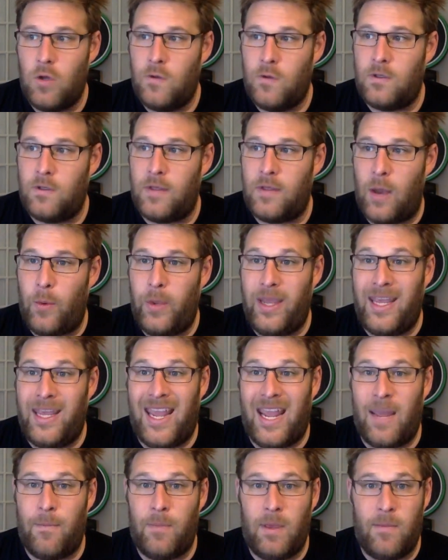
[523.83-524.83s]
so that we
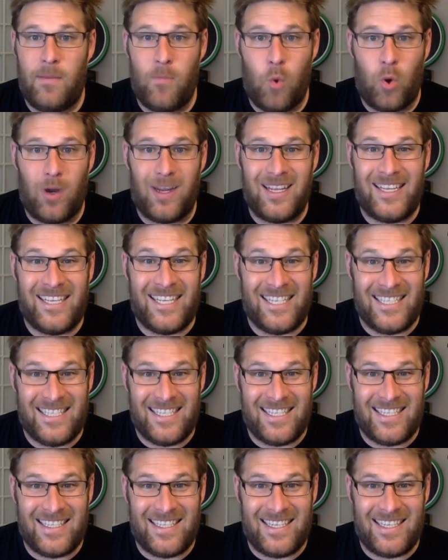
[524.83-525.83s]
can be more
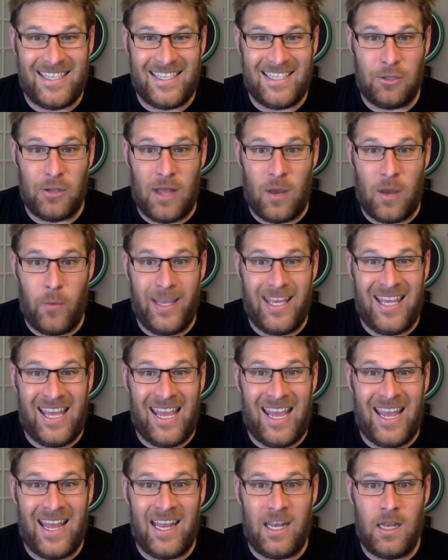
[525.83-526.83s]
consistent, so that we
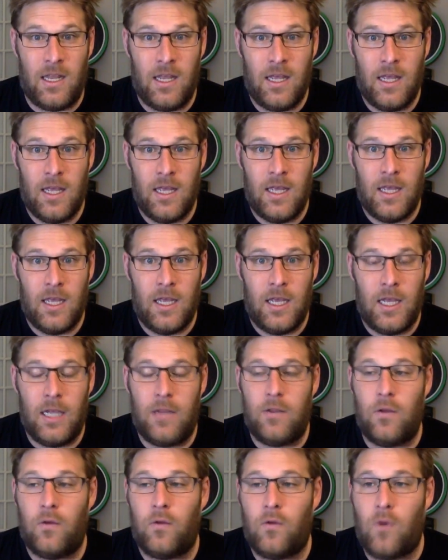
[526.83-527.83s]
can
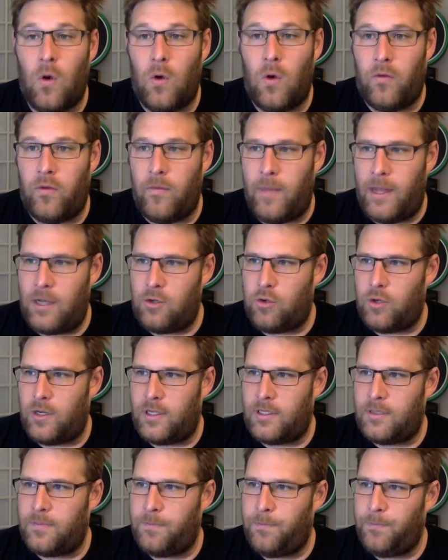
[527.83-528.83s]
hit those goals and
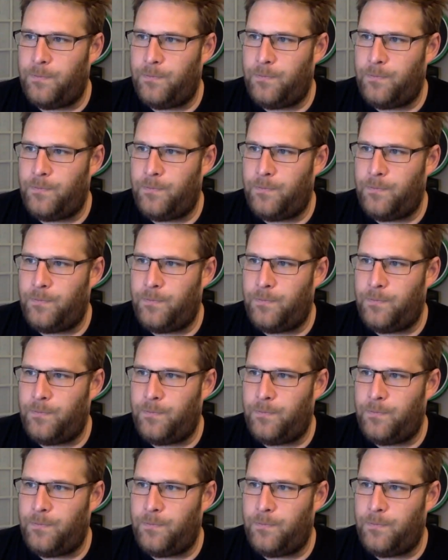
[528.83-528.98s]
metrics?